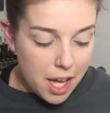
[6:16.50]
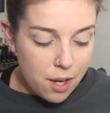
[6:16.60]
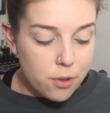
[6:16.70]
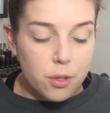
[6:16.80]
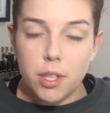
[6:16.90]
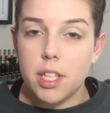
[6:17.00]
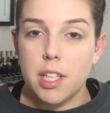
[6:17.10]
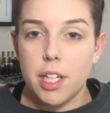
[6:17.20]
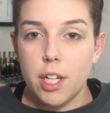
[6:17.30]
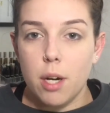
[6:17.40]
and I'll throw a
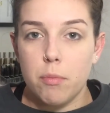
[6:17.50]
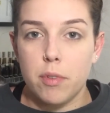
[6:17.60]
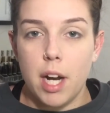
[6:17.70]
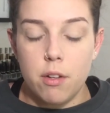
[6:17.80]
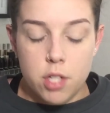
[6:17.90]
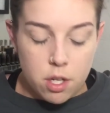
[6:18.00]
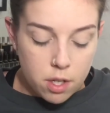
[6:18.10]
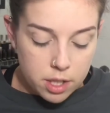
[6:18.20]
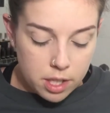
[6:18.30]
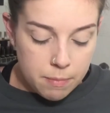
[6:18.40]
clear brow gel
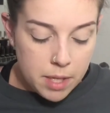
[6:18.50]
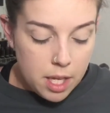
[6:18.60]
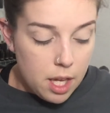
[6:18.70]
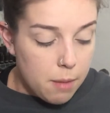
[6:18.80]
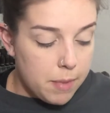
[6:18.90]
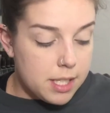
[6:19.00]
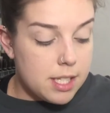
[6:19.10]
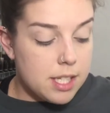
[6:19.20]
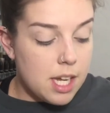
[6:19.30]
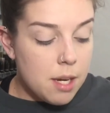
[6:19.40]
on them. But
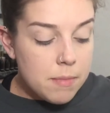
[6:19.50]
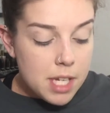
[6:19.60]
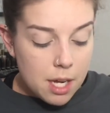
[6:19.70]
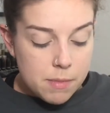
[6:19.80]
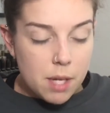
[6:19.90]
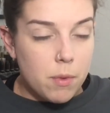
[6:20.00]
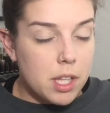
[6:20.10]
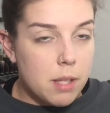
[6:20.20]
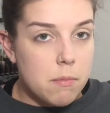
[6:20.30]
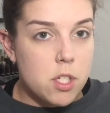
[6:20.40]
sometimes I
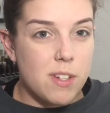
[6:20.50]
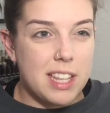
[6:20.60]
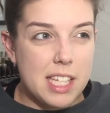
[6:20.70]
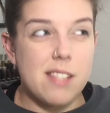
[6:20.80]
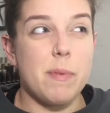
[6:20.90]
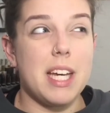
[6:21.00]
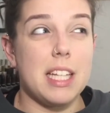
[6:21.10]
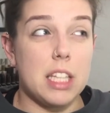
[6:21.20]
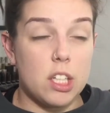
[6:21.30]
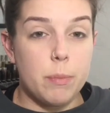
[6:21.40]
want them to at least be
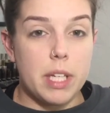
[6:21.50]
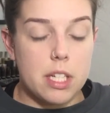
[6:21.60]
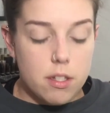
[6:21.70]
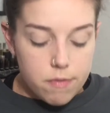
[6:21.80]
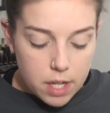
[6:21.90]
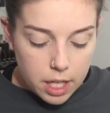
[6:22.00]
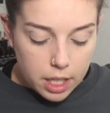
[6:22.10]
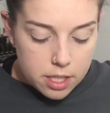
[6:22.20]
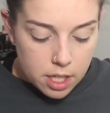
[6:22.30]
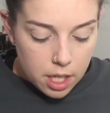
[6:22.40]
a little bit
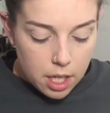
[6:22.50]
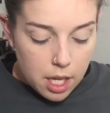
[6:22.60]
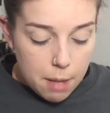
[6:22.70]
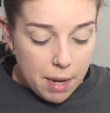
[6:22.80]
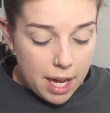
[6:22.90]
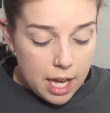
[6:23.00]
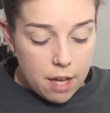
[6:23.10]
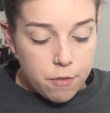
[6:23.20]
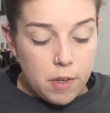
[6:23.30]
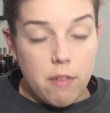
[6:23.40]
defined.
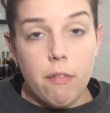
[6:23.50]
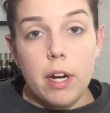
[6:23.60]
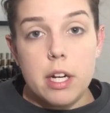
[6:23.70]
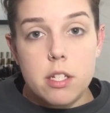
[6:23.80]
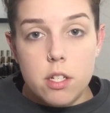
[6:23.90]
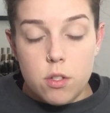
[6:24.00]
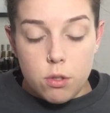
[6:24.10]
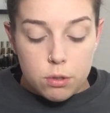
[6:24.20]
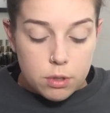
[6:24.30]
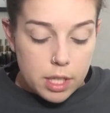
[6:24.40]
My favorite
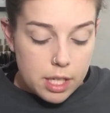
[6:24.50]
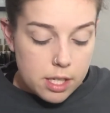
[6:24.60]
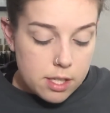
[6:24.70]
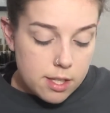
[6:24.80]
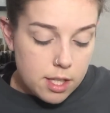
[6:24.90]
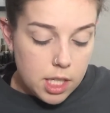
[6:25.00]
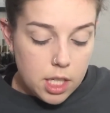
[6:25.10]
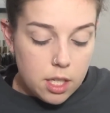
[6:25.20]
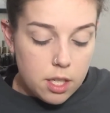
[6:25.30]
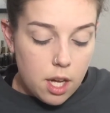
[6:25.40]
tool is
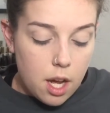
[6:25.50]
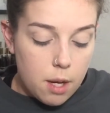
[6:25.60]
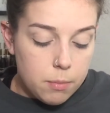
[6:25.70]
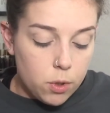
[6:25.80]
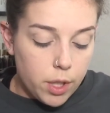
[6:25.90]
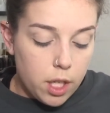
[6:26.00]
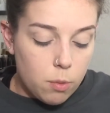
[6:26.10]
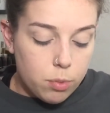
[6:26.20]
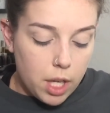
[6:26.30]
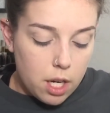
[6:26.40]
the
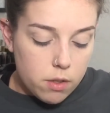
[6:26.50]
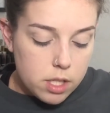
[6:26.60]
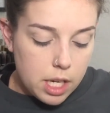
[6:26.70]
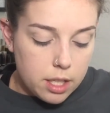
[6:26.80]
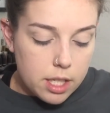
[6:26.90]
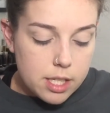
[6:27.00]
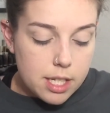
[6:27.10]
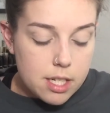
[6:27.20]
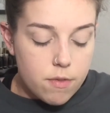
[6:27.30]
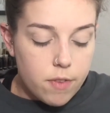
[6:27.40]
L'Oreal Brow
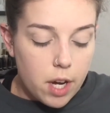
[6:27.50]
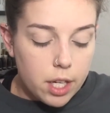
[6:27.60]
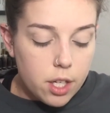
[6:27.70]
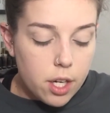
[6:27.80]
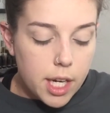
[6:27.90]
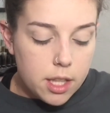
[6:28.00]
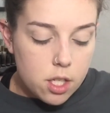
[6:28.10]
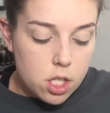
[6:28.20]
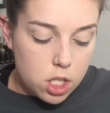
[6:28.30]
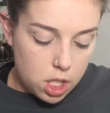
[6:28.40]
Stylist Definer in
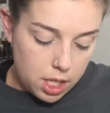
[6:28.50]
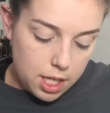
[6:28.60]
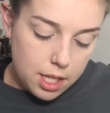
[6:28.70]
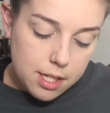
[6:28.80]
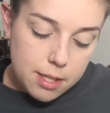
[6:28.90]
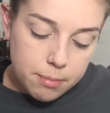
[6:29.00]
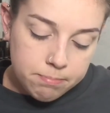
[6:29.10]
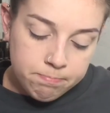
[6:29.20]
the shade